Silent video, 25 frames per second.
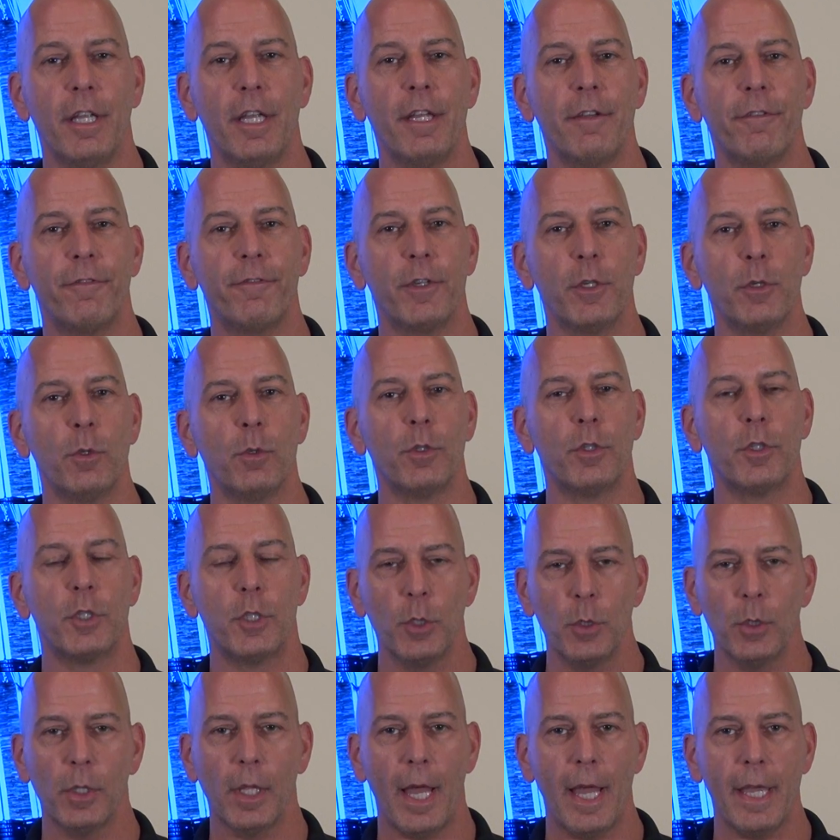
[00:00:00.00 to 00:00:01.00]
If you
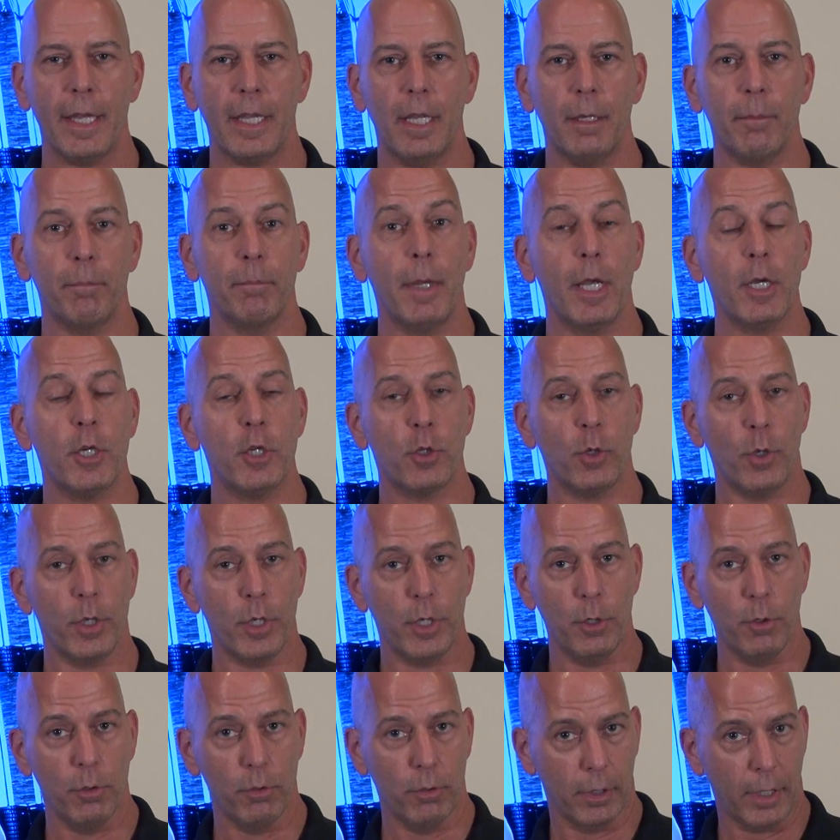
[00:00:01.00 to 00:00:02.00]
do like it, make sure
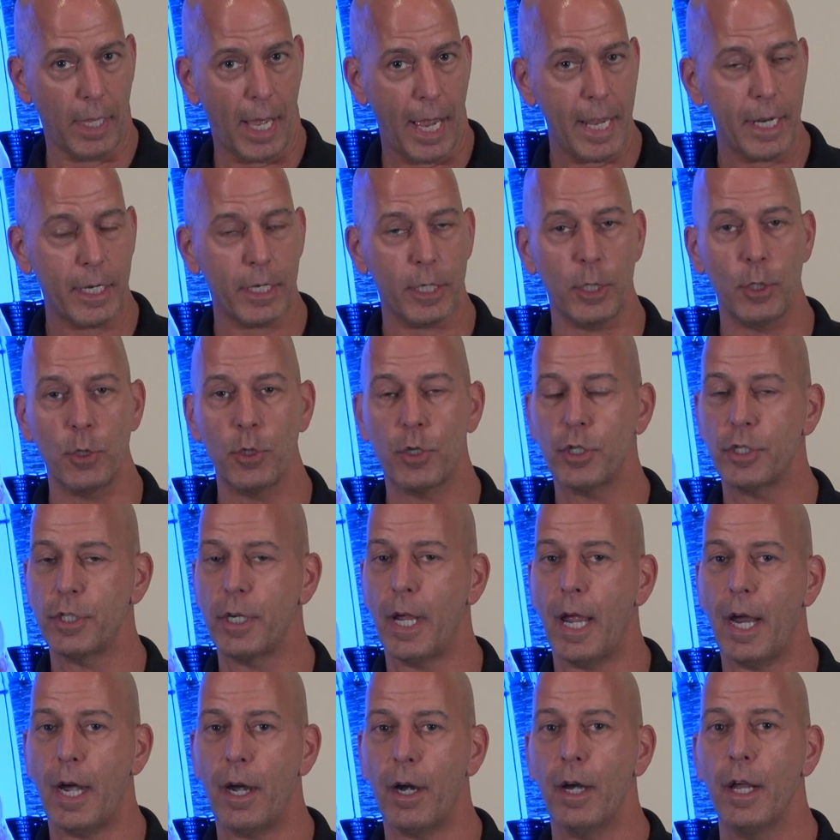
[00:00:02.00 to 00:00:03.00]
you like, you
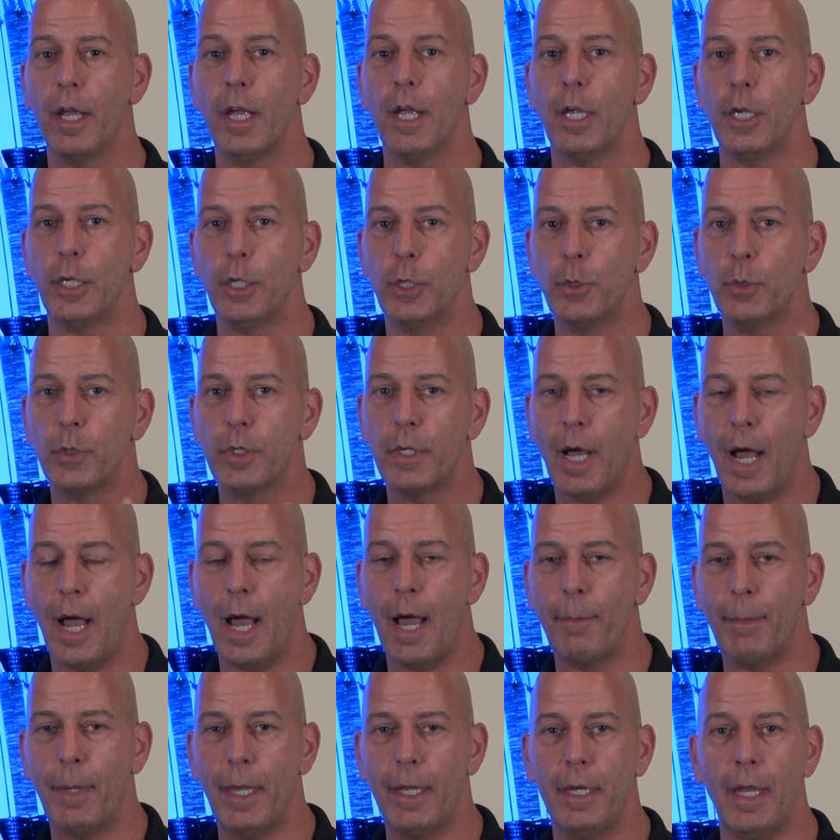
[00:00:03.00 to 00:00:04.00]
share, you
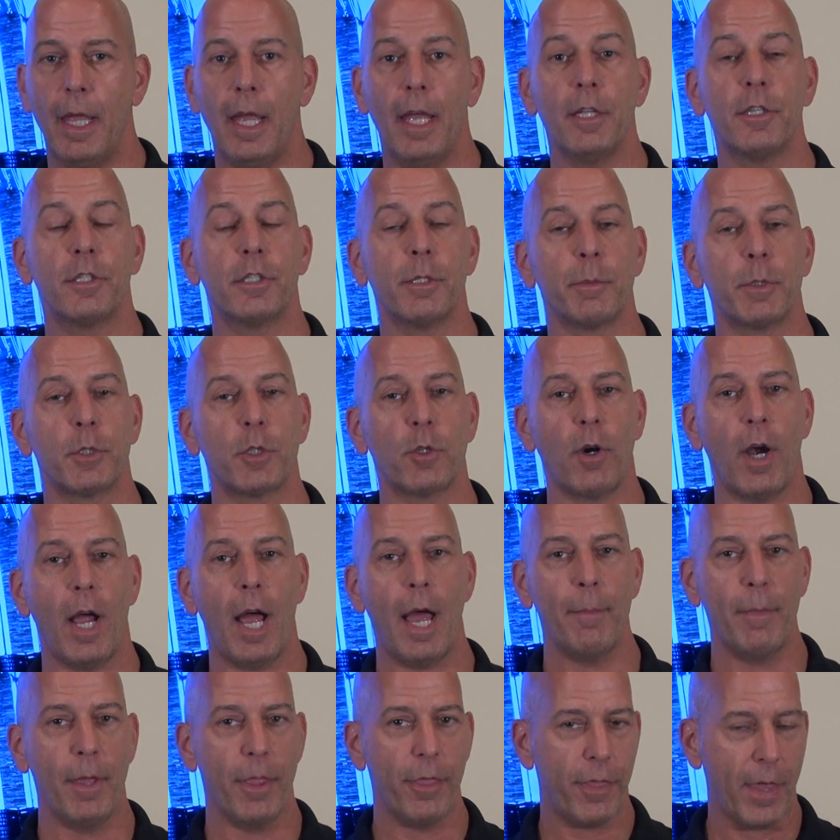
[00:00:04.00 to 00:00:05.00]
comment, and
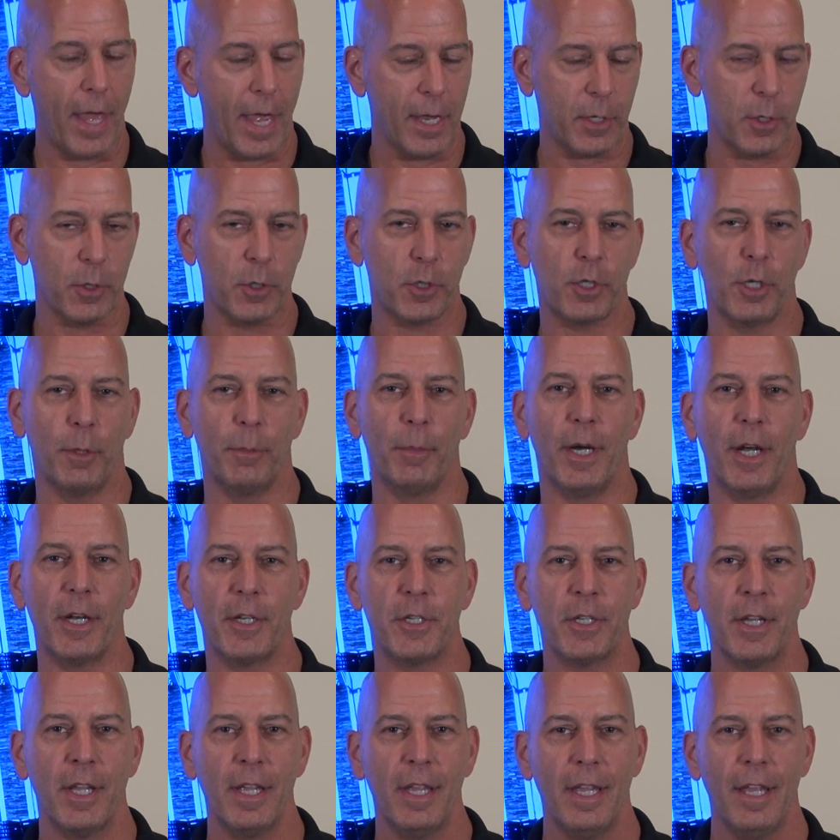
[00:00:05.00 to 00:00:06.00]
subscribe. And thank you so
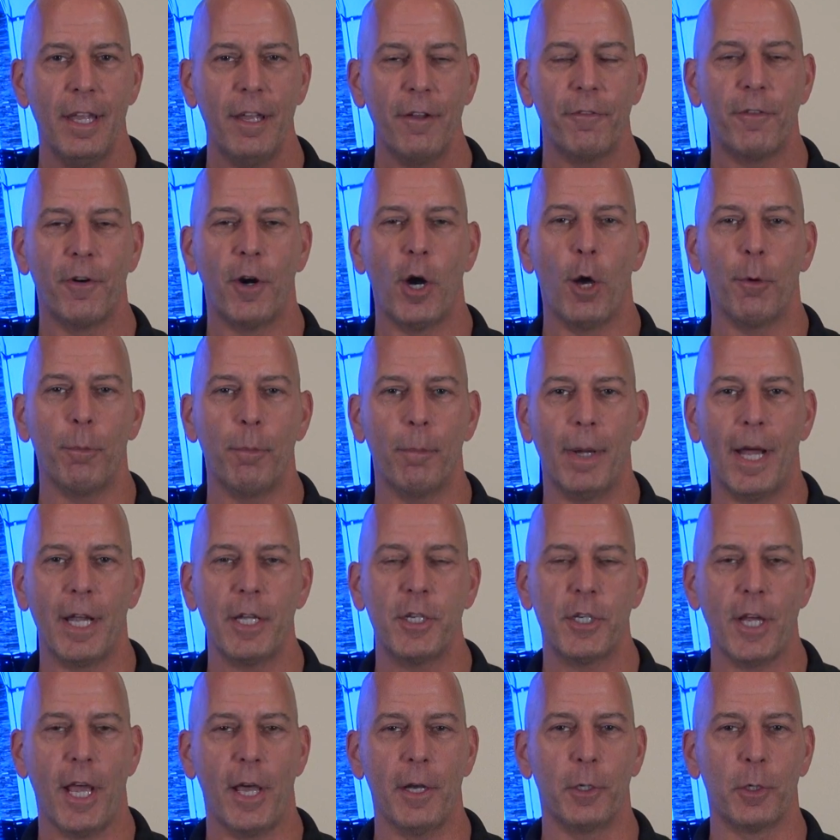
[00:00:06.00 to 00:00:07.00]
much for helping my
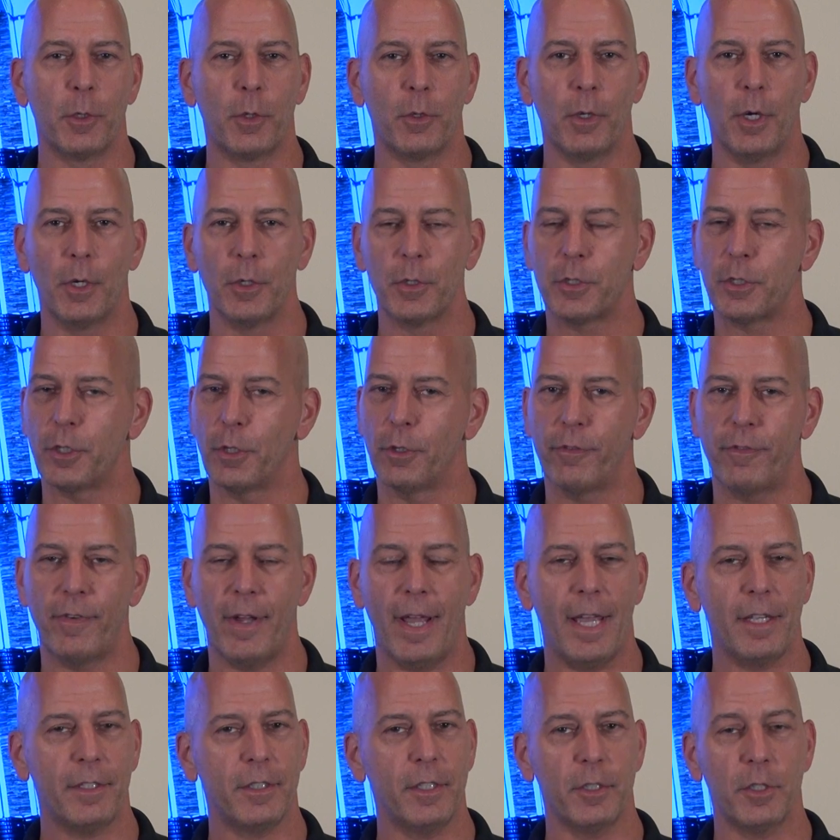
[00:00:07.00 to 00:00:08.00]
channel grow so
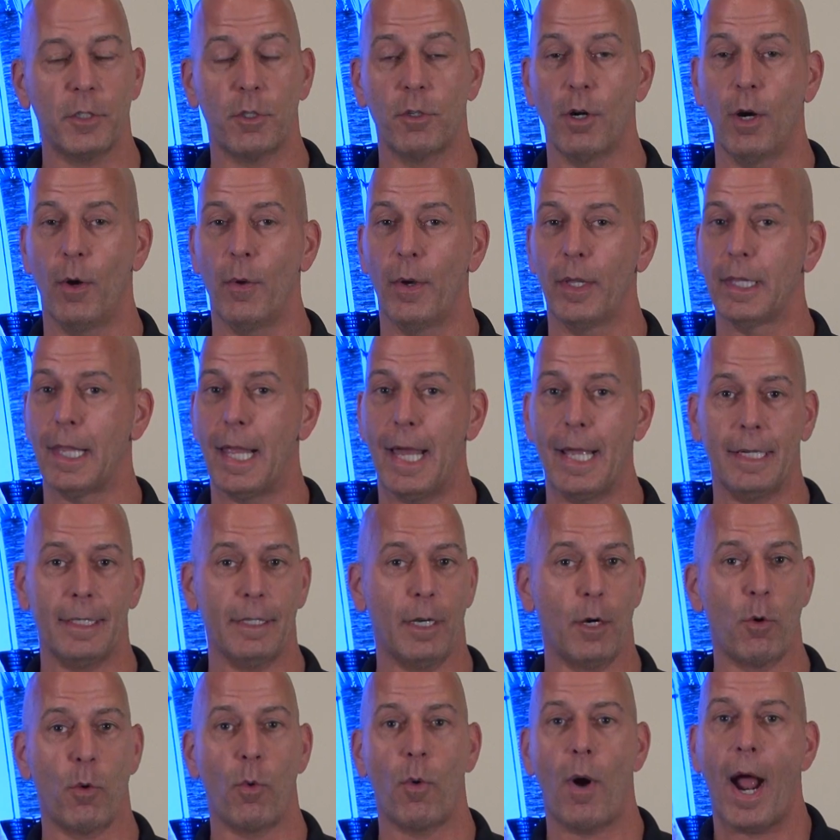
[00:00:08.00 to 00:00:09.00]
fast. It's growing like
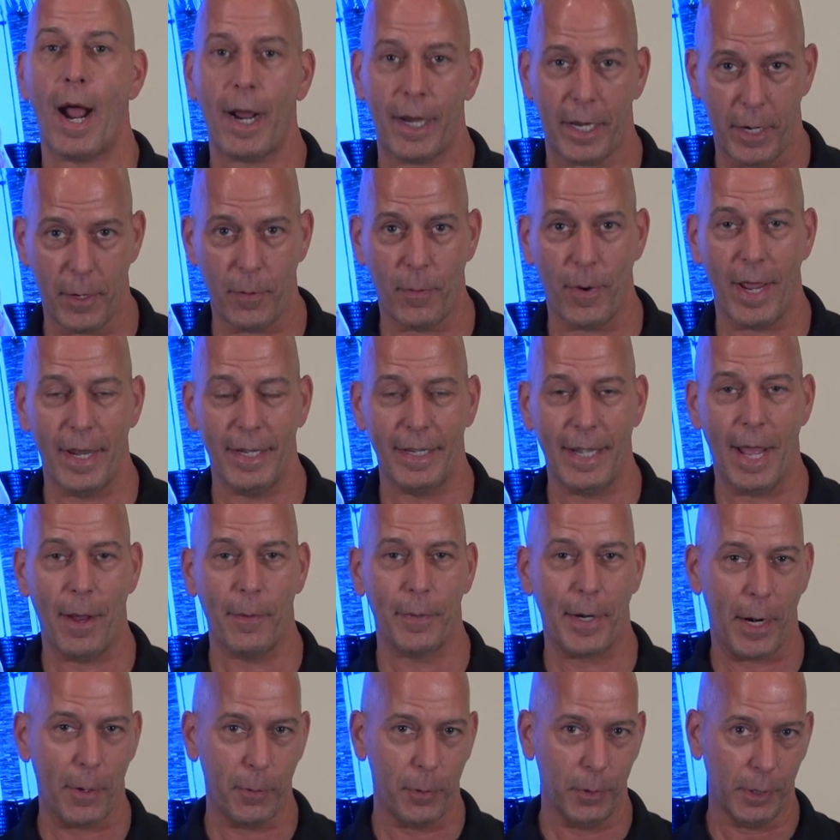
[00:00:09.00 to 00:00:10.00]
a rocket right now,
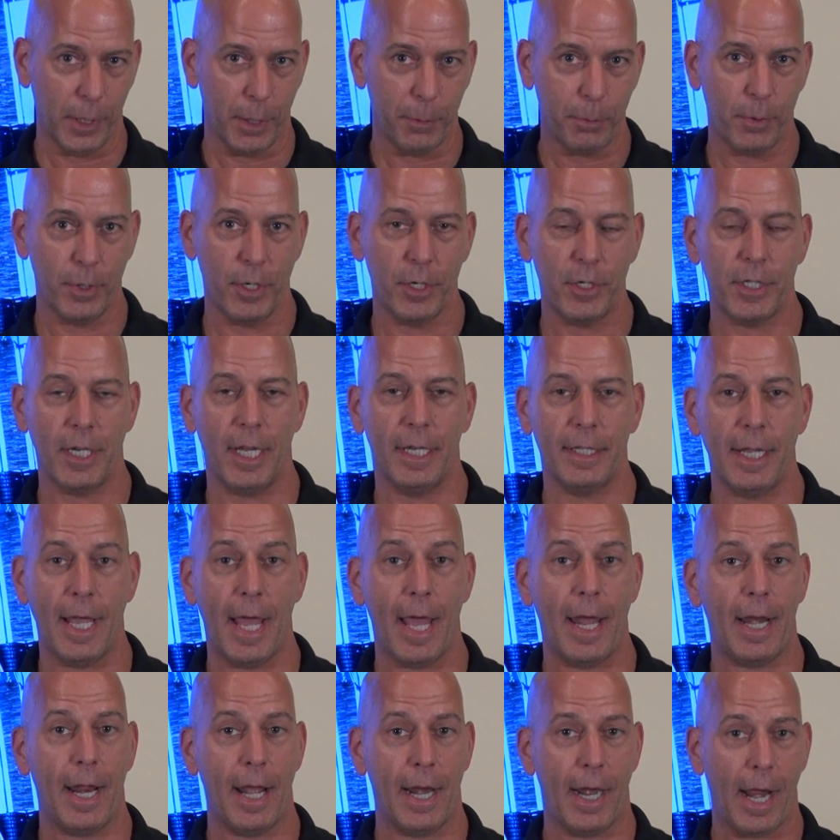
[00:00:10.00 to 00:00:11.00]
and I really appreciate
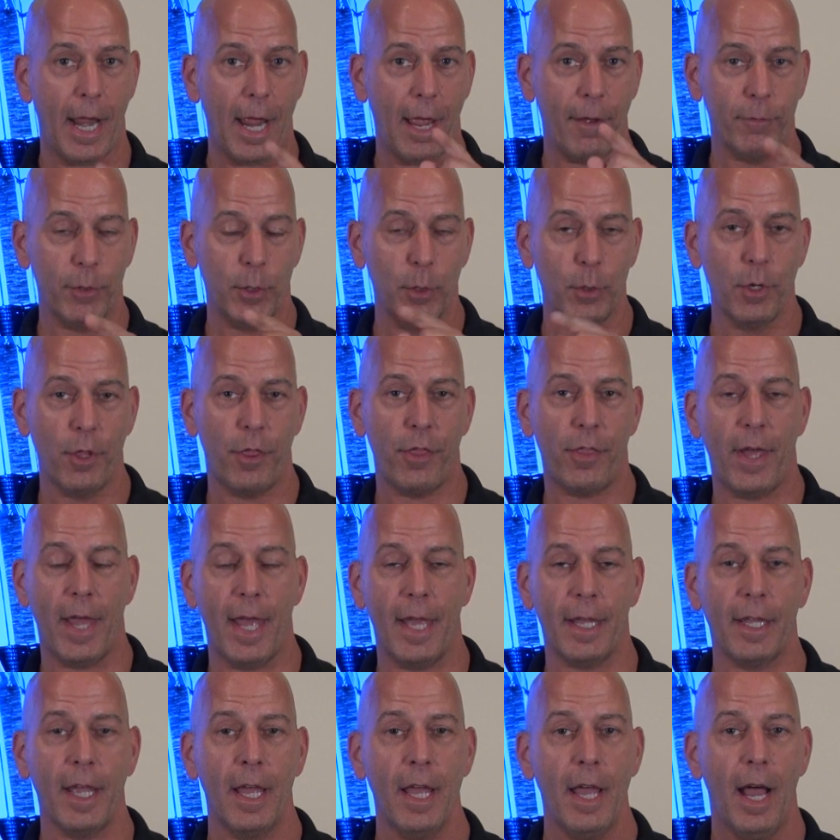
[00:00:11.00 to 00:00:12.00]
that, and I have you to
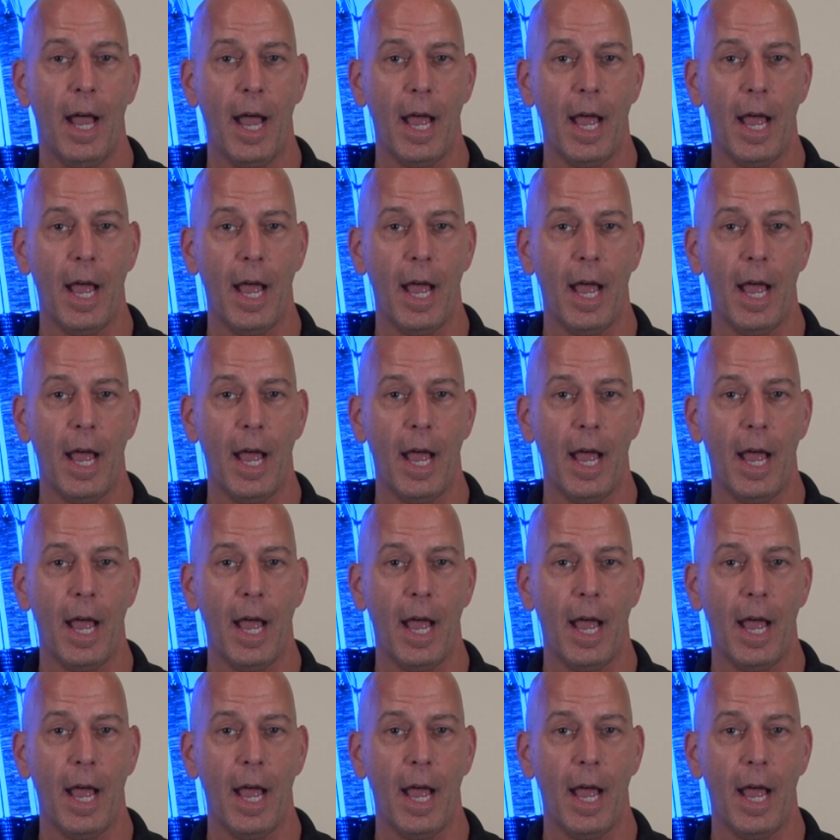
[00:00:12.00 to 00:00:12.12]
thank.